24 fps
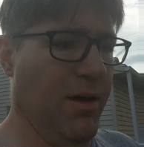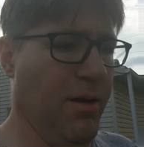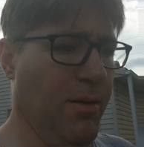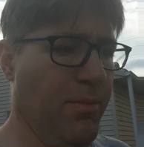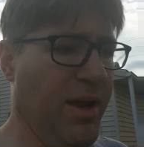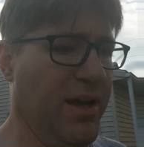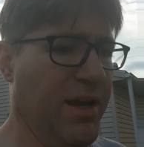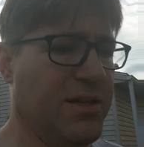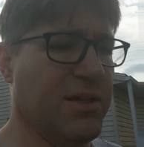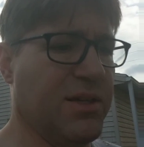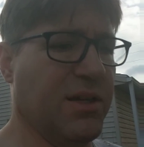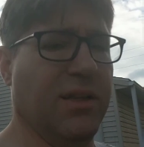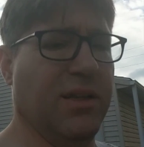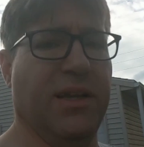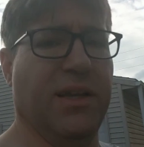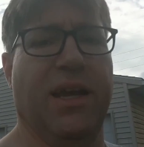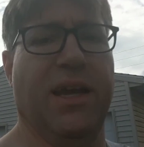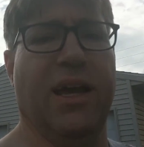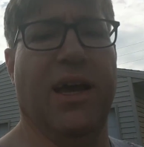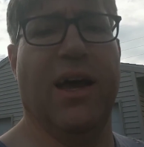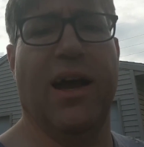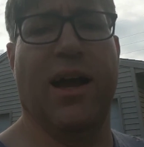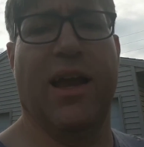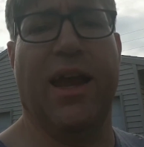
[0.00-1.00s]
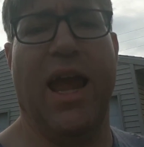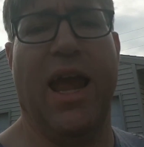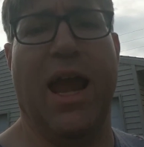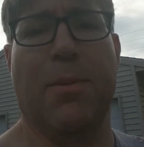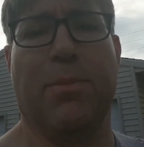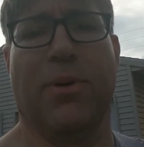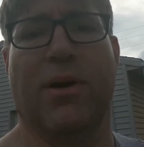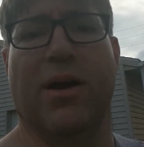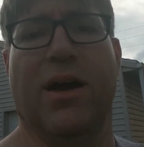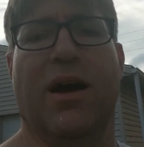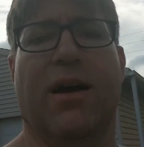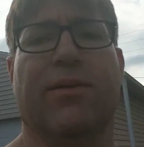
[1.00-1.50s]
basically a
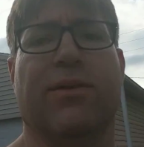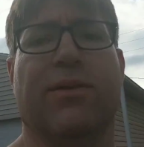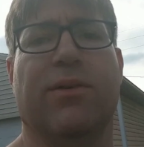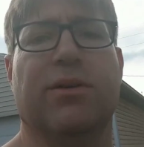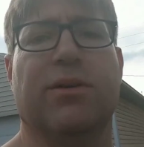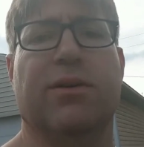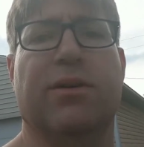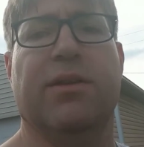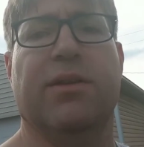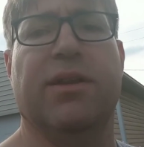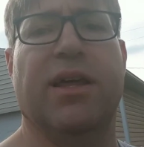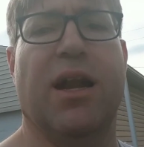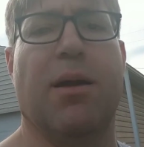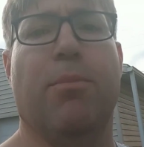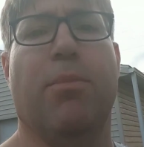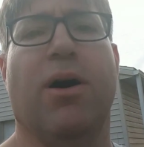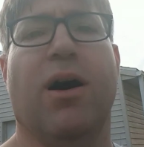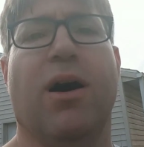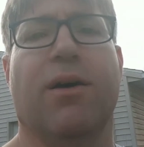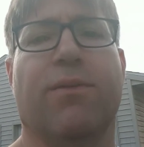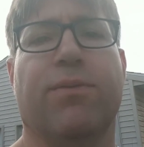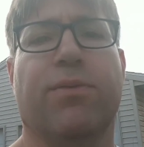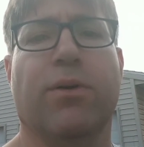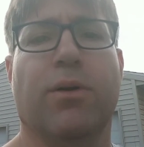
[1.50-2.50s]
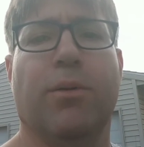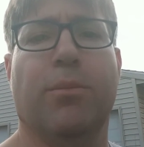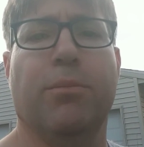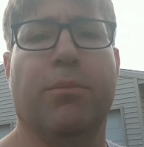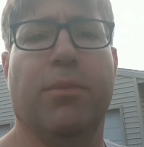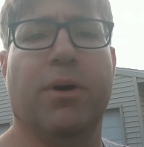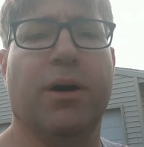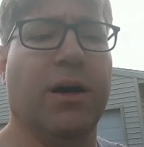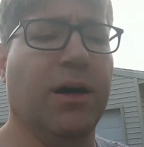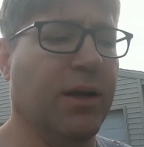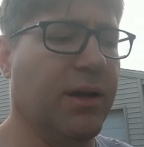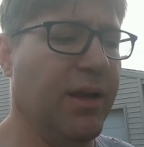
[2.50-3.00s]
camper cover that I bought
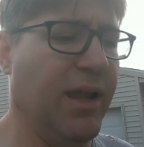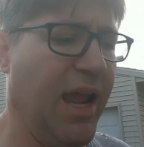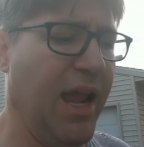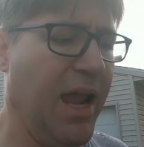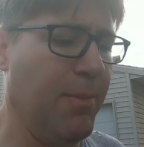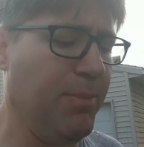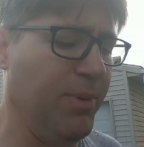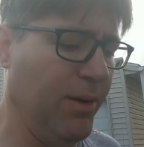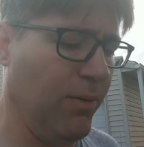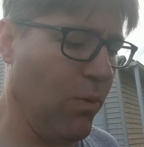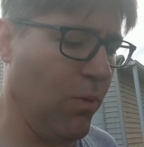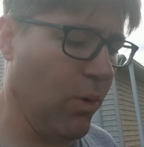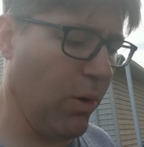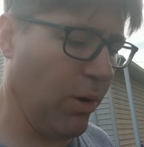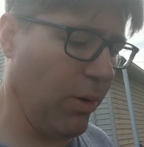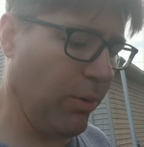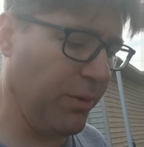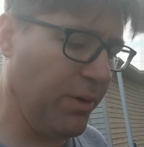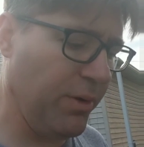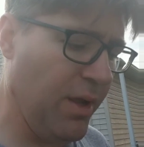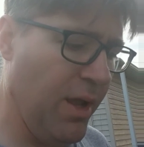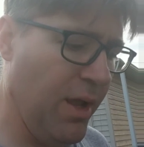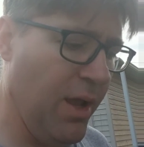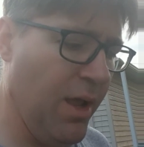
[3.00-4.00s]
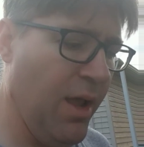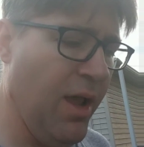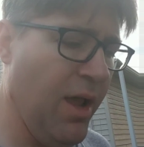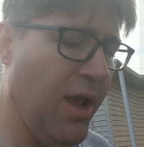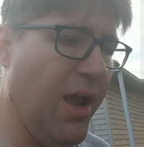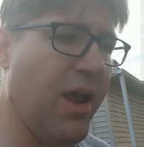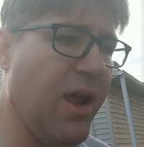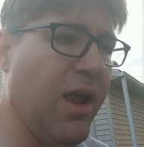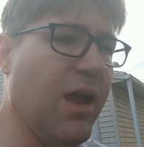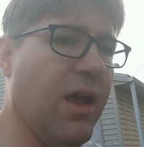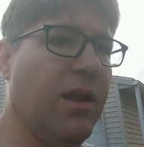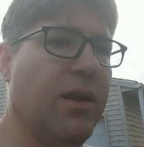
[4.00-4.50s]
from Camping World,
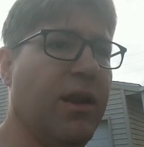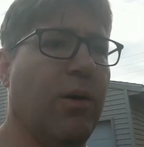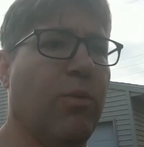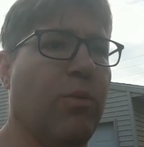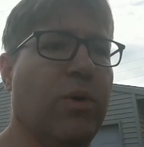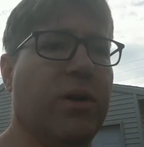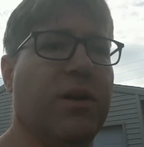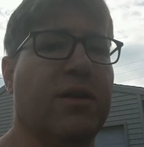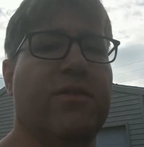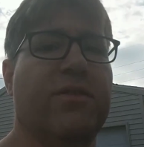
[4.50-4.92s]
and I went